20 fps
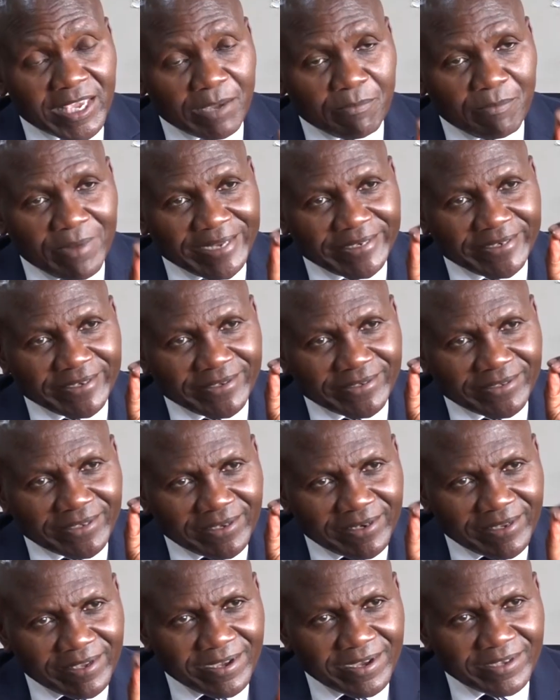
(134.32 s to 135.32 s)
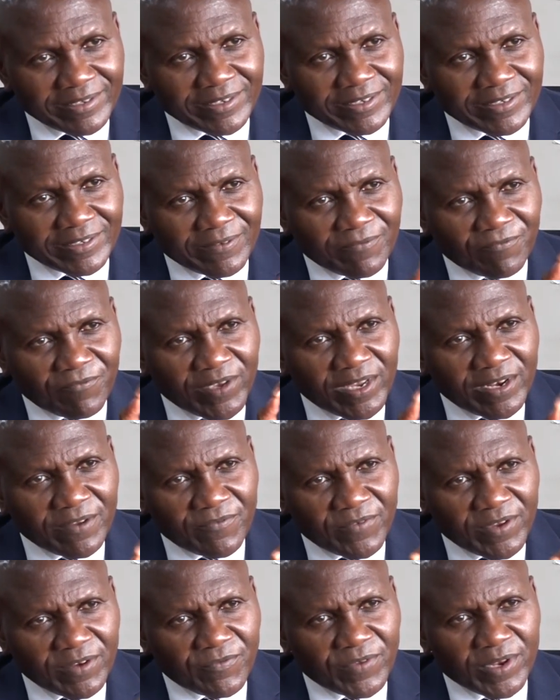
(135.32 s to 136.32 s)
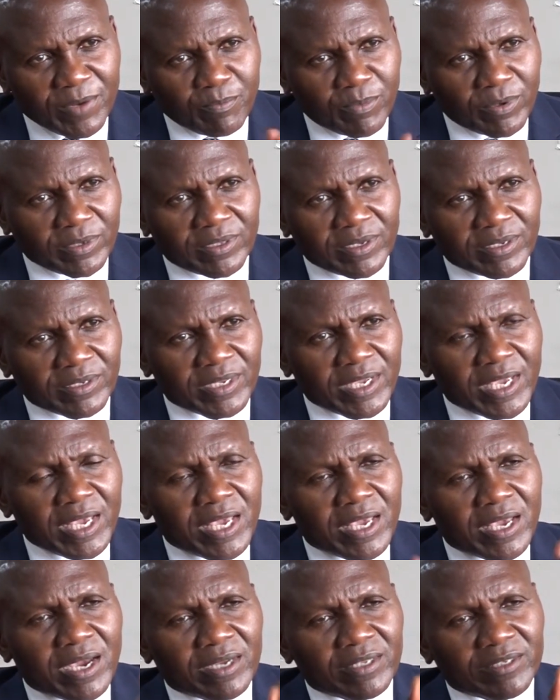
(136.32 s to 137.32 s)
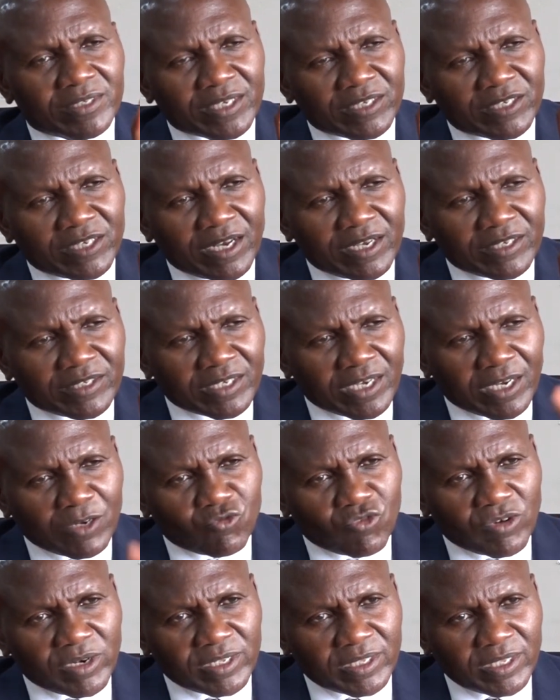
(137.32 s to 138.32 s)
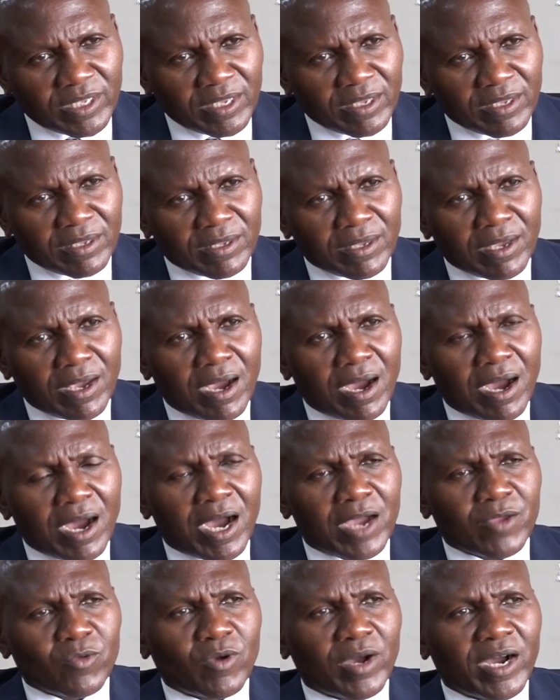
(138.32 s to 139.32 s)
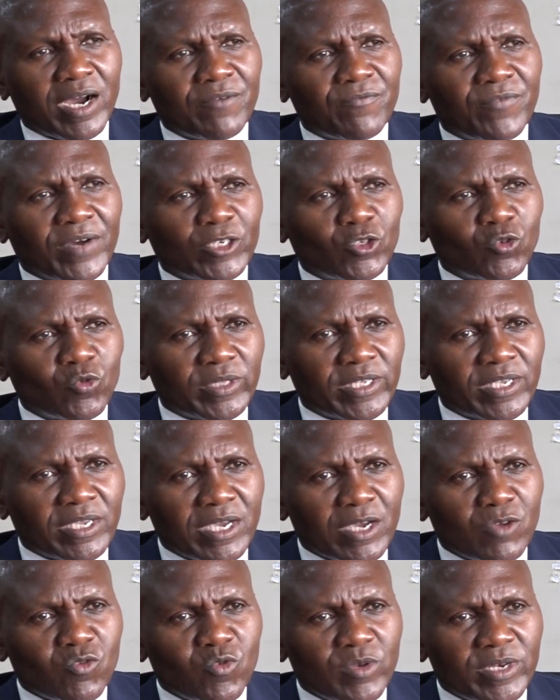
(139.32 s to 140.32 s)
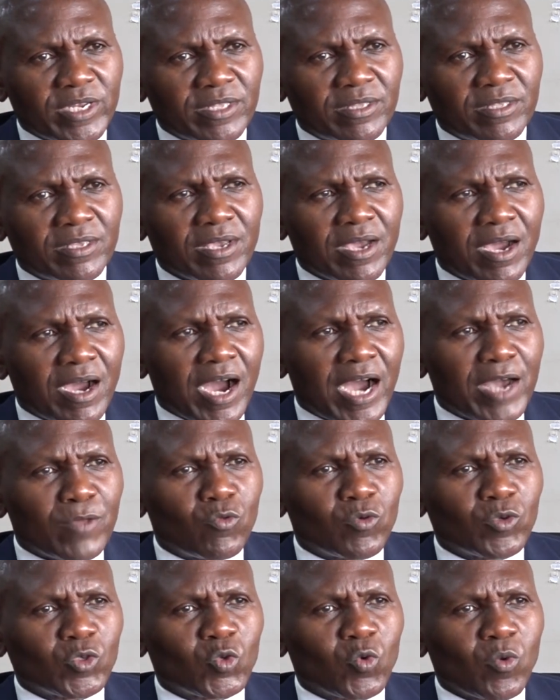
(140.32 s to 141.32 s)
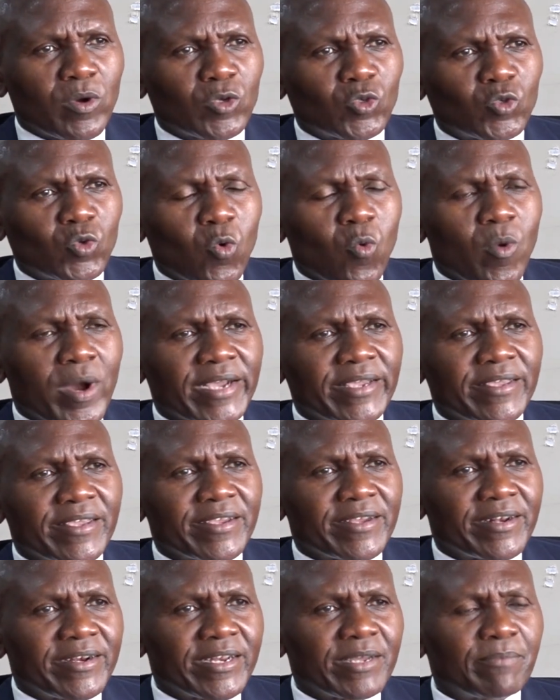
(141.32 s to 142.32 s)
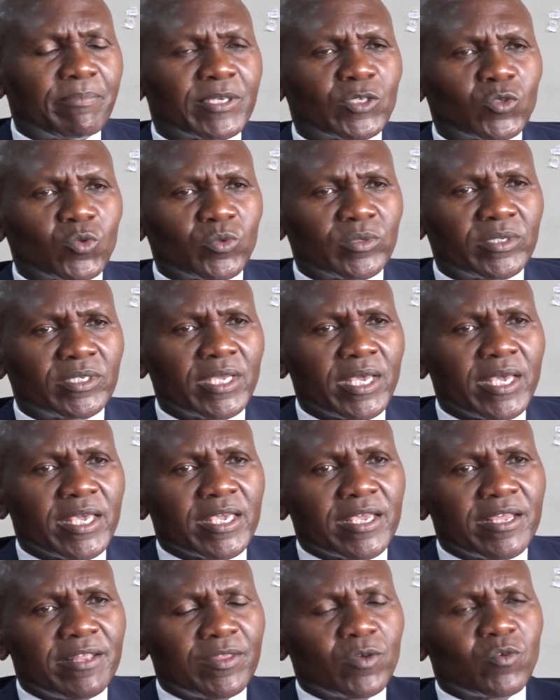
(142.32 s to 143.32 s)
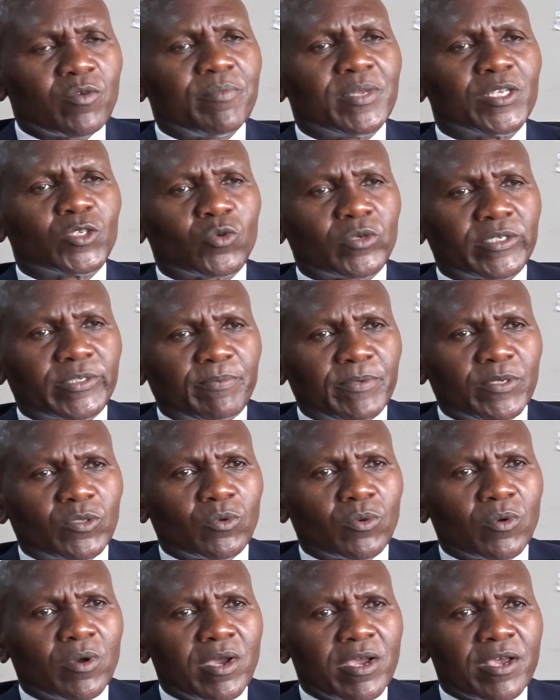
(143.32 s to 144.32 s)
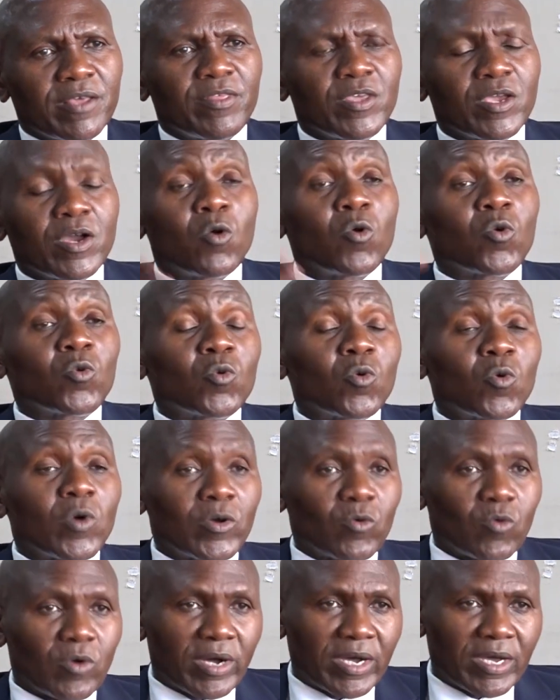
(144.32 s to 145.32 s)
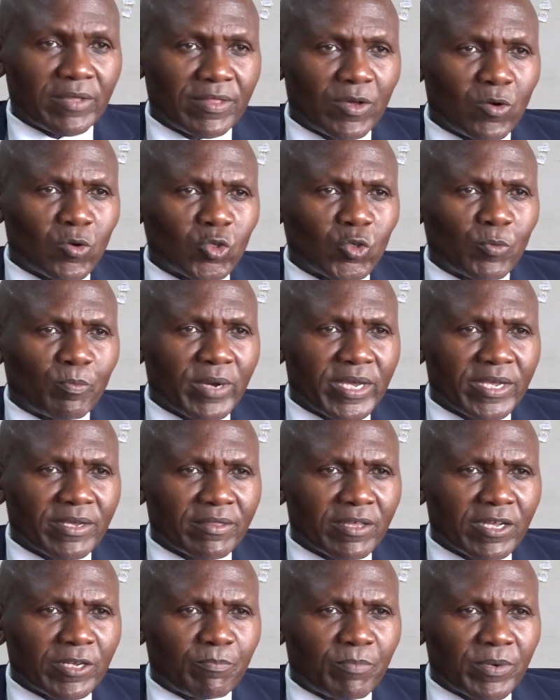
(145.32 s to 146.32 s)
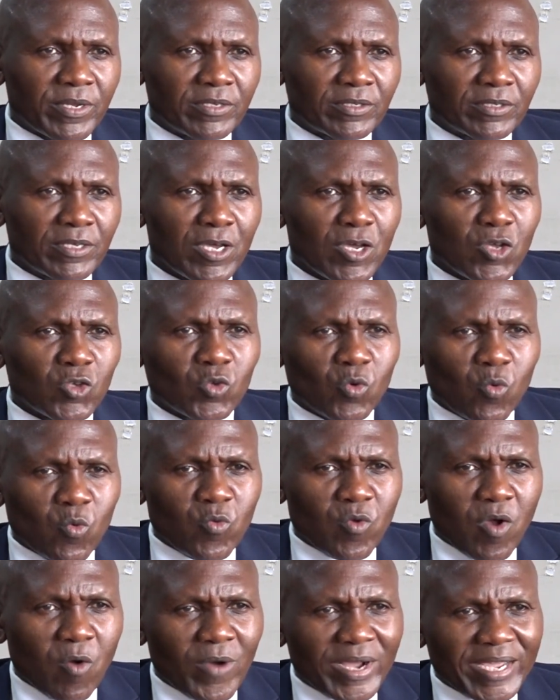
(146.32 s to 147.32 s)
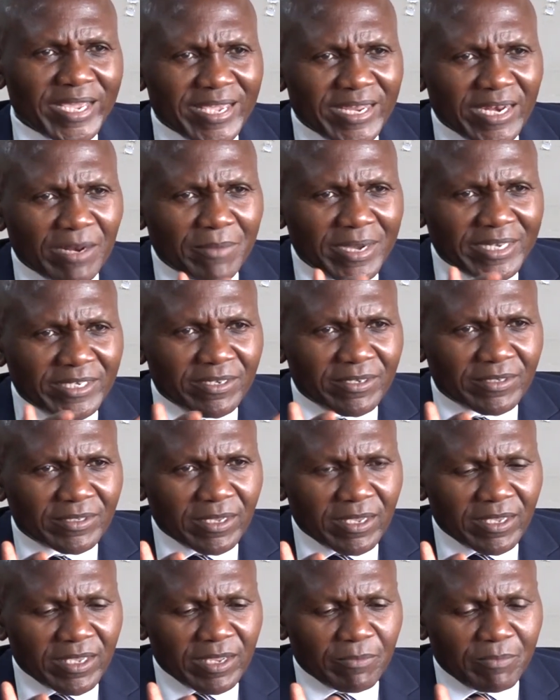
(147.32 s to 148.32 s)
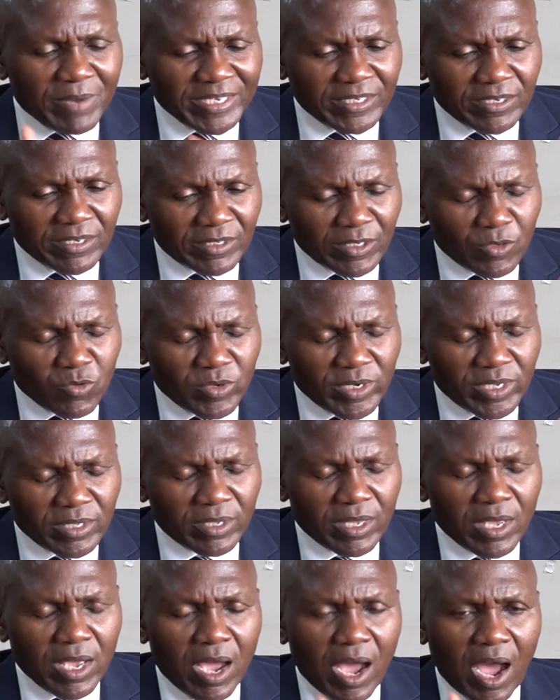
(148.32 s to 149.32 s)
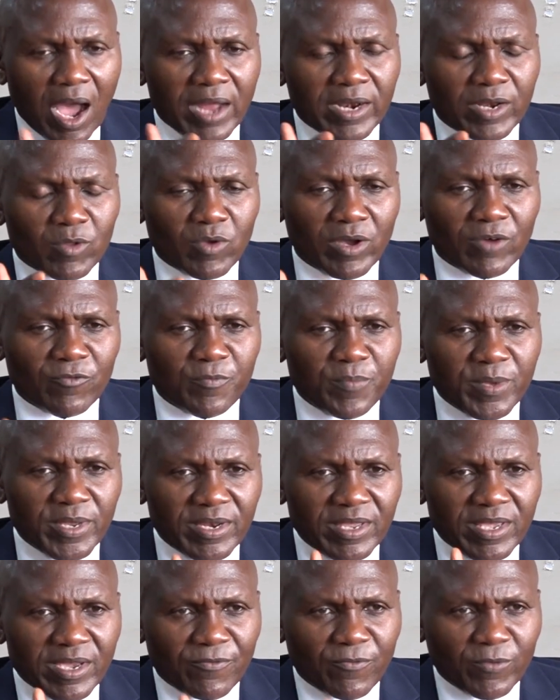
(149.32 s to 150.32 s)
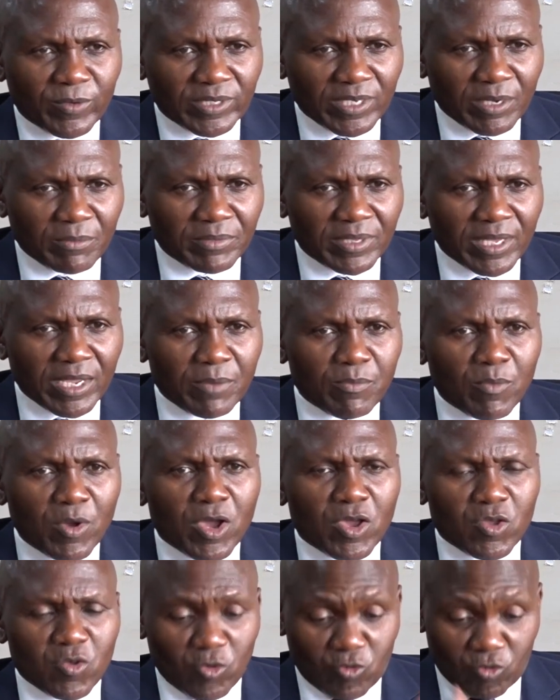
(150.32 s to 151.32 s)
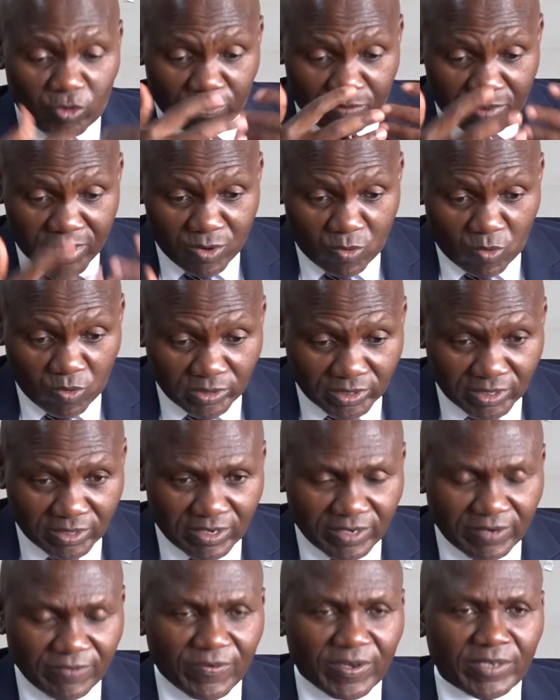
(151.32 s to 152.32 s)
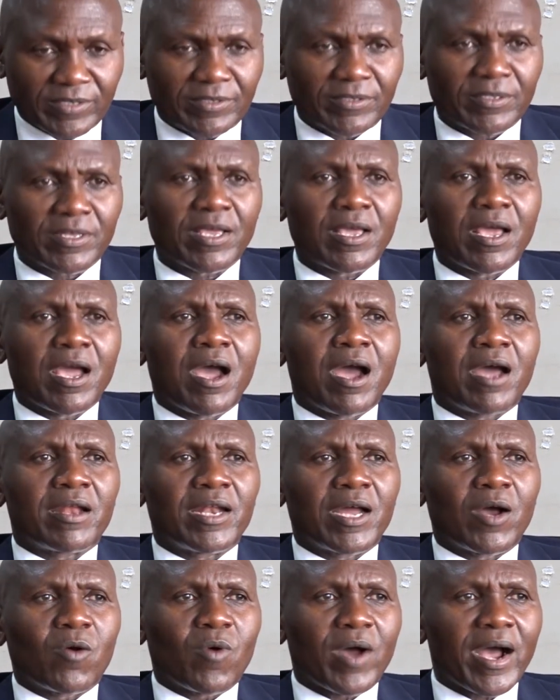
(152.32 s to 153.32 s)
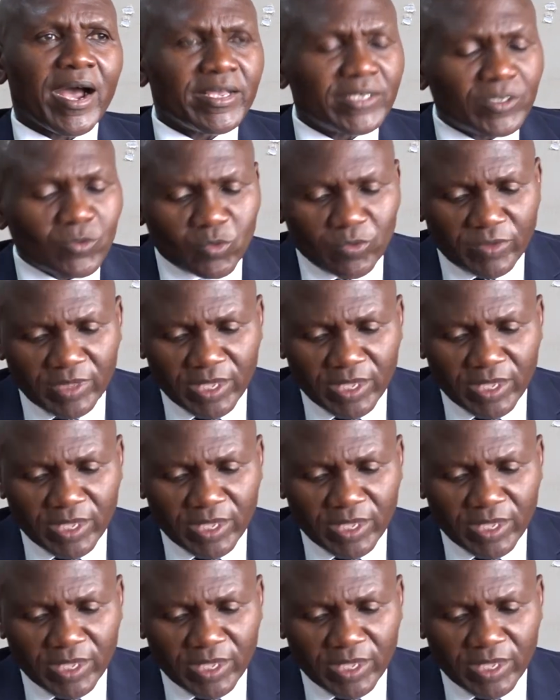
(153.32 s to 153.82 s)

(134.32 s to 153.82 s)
emergency areas is very, very, very important, such as casualty, uh, you have acute care unit, and those who are also working in labor suit in the women's hospital, they all uh, uh they all occupying that place. So you are working in emergency emergency unit, and you have been here for some time. You should be considered first. Now, as to